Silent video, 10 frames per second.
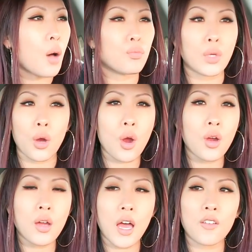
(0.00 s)
a
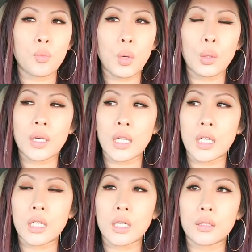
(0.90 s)
mirror, I've
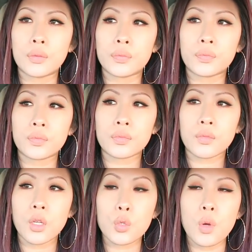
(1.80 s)
broken,
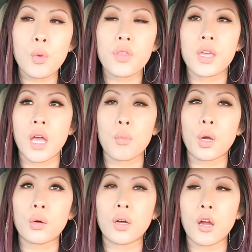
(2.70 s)
there's one more thing I
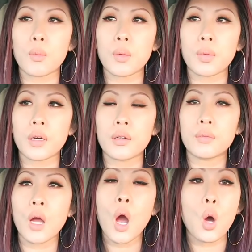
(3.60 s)
broke, I remember.
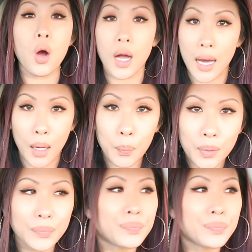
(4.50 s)
Oh, a cup.